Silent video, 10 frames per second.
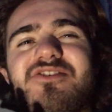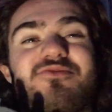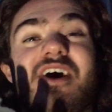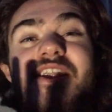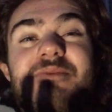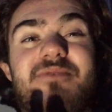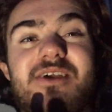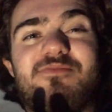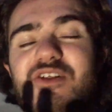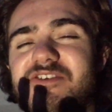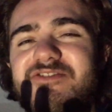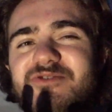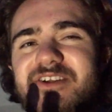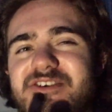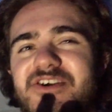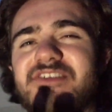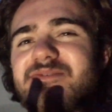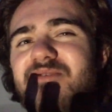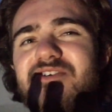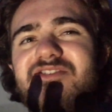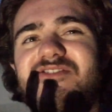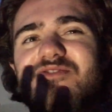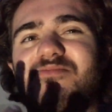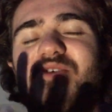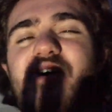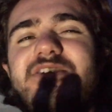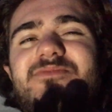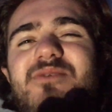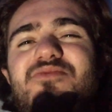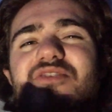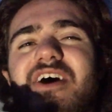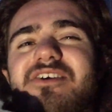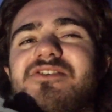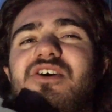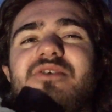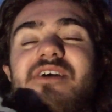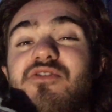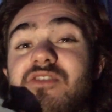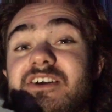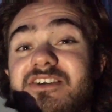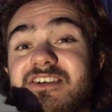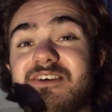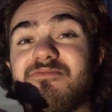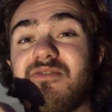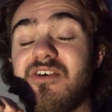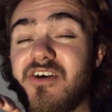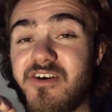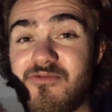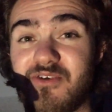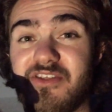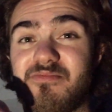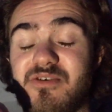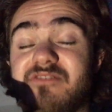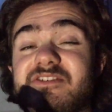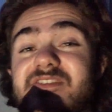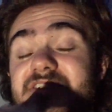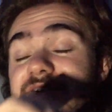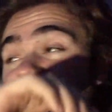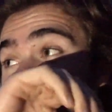random people on the street. You're not supposed to approach people that you don't have a relationship with previously.